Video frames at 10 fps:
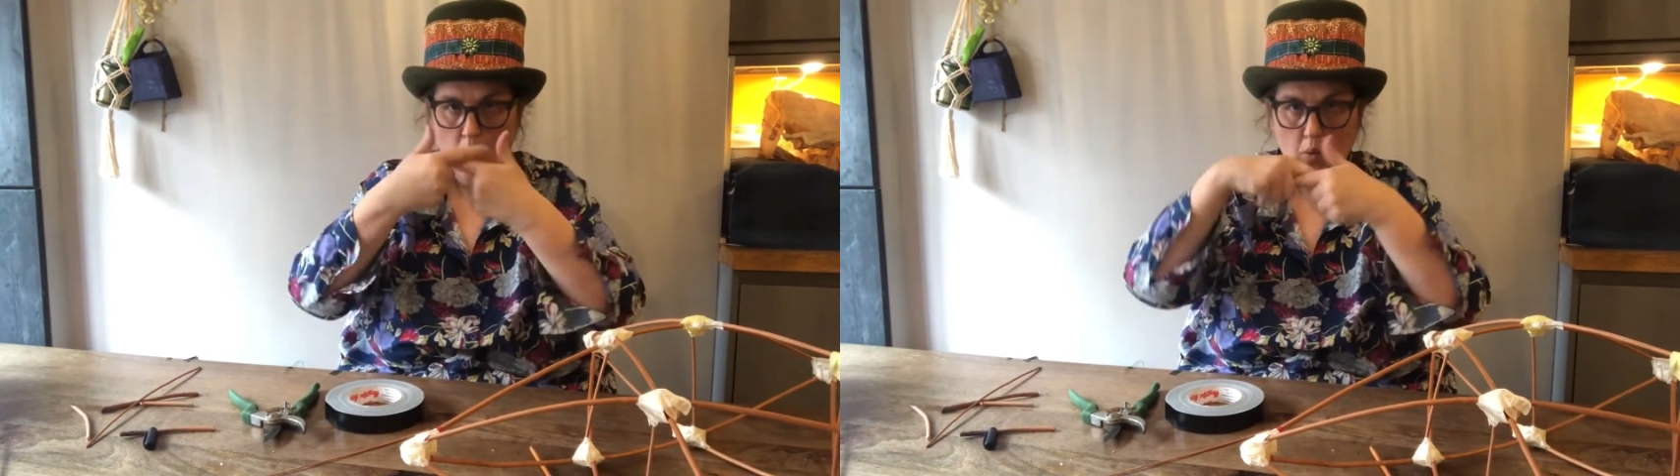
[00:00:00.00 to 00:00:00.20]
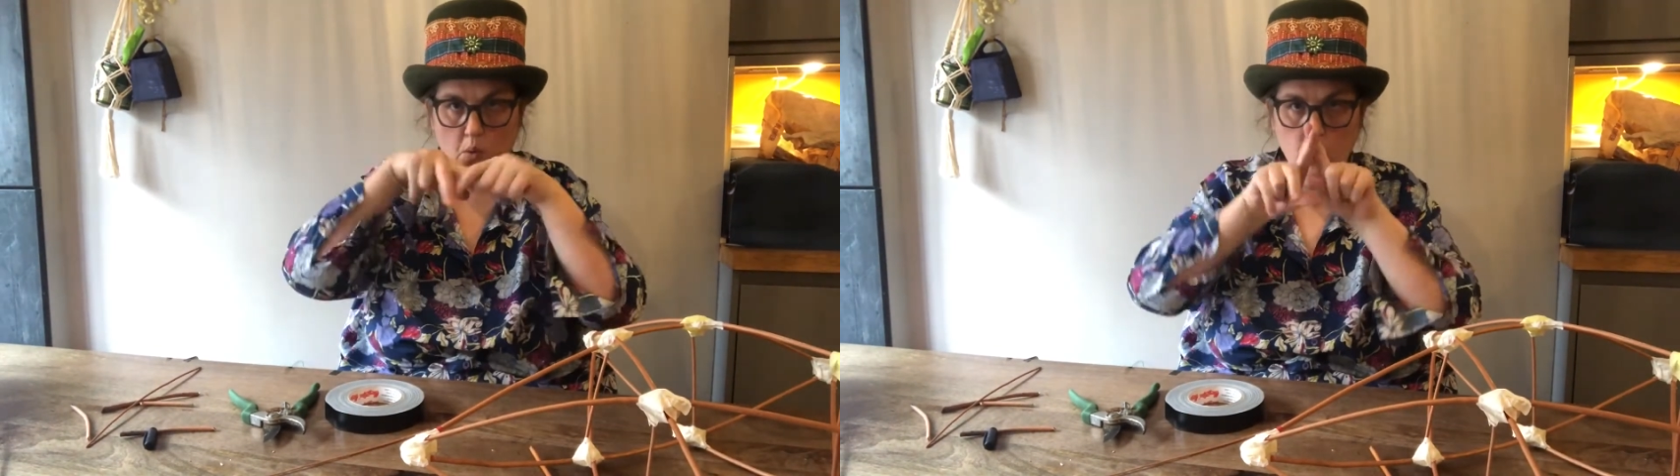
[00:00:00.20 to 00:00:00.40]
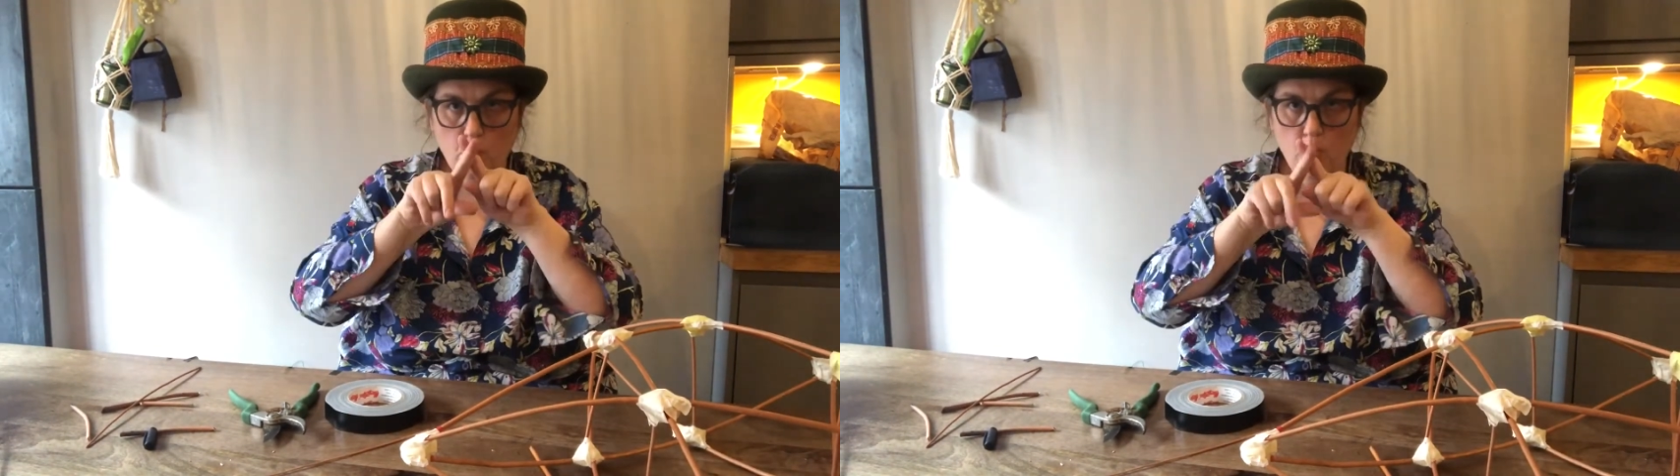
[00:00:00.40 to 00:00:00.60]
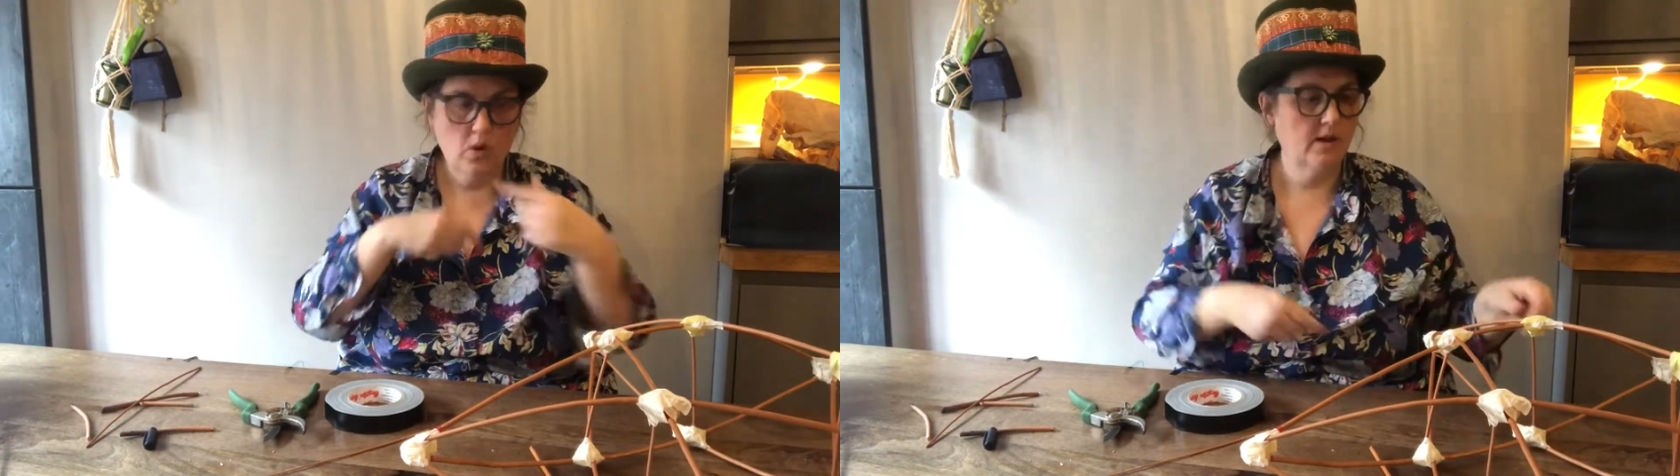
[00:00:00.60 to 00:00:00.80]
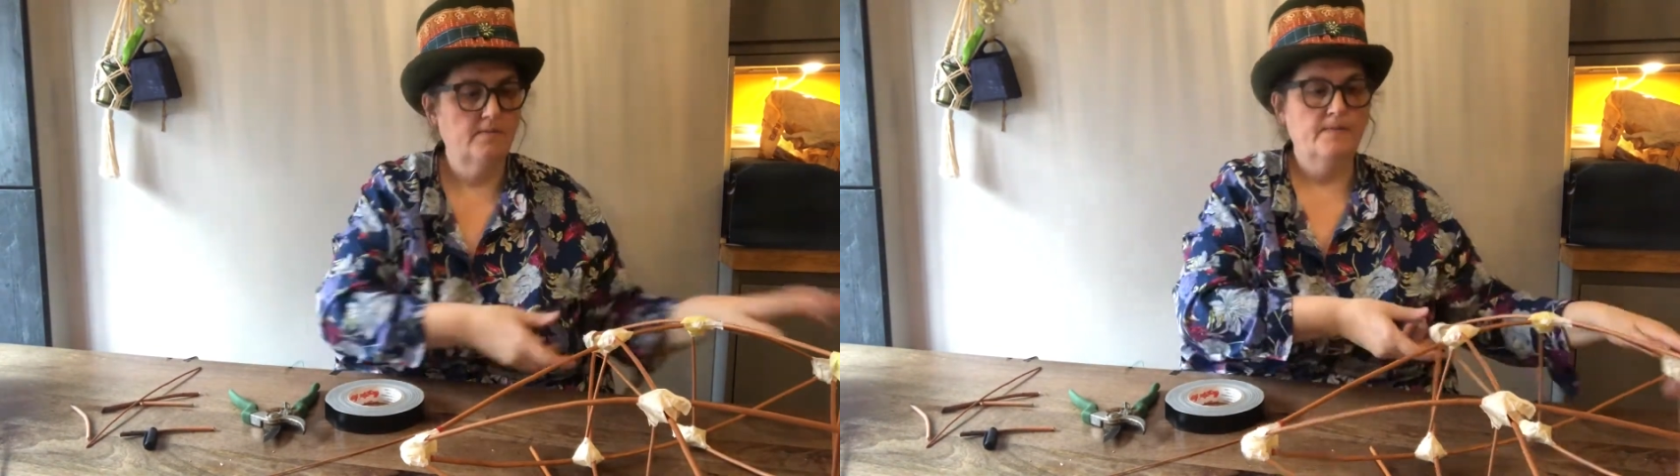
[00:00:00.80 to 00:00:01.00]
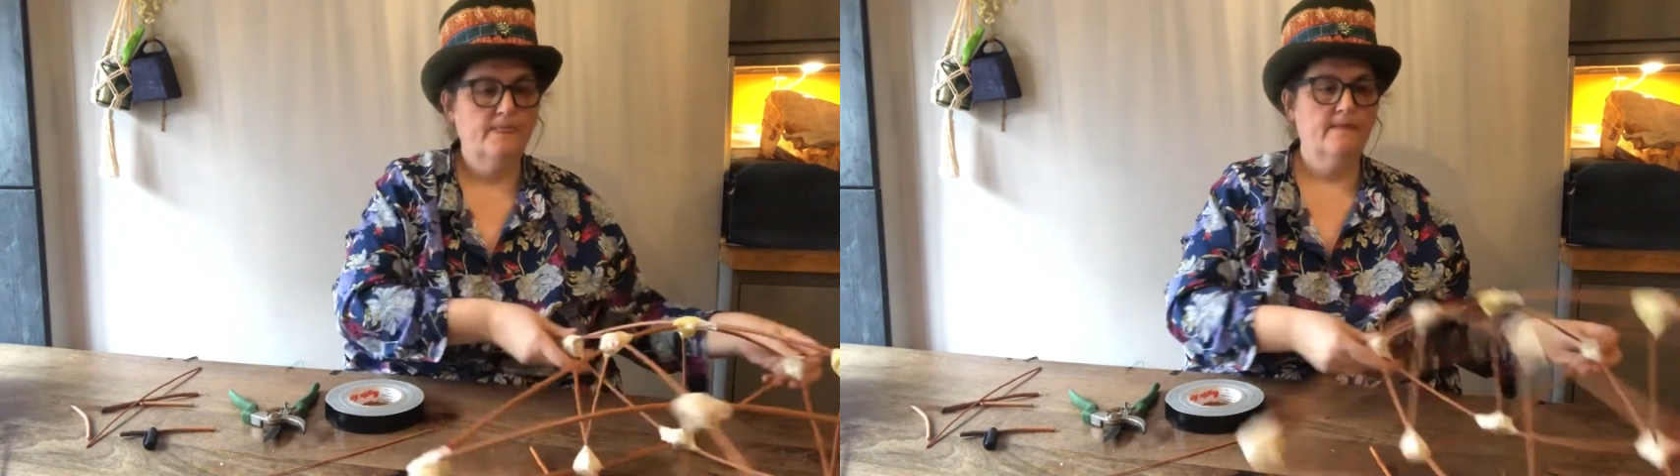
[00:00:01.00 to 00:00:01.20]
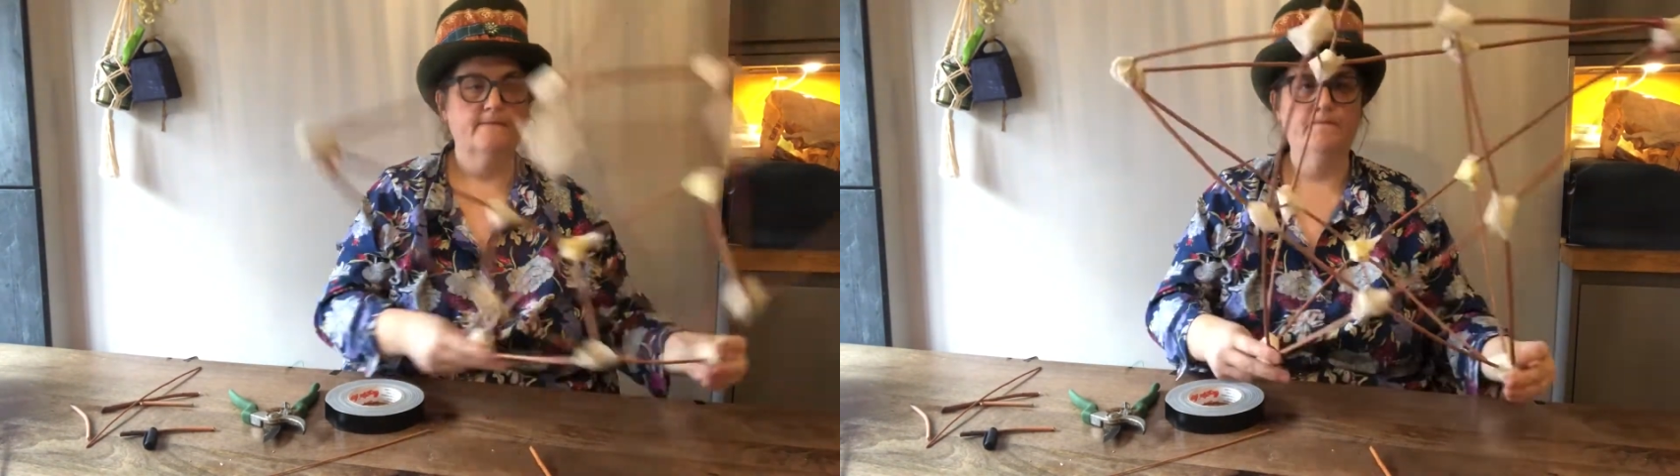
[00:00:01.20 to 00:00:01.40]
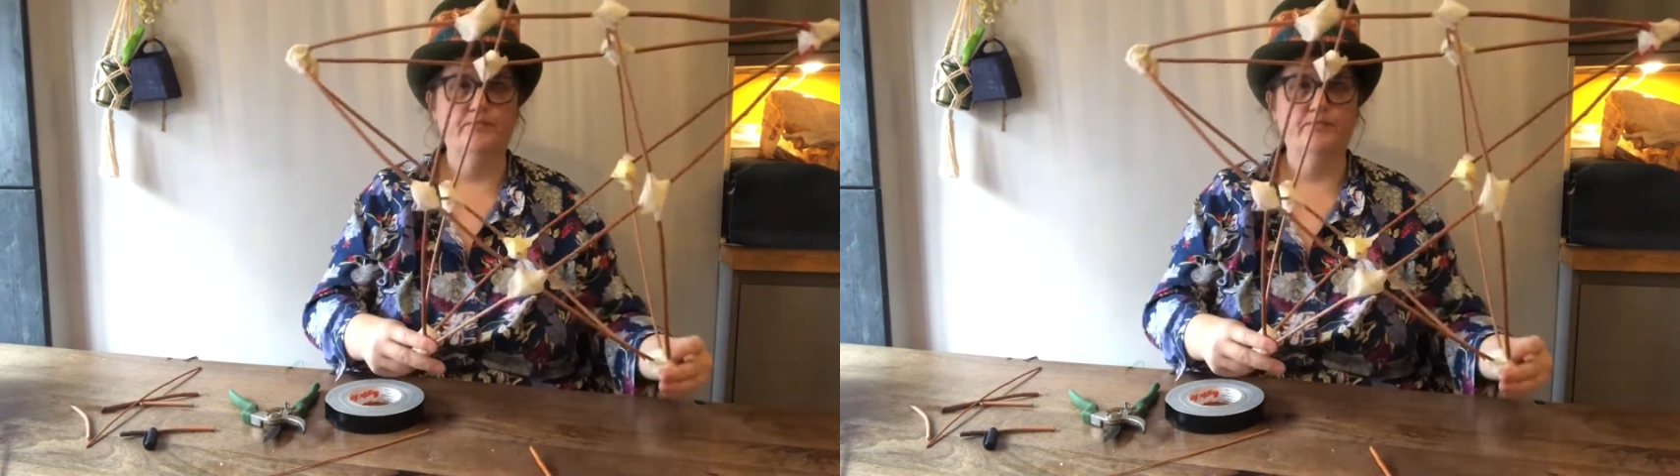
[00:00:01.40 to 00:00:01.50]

up and make the next side up,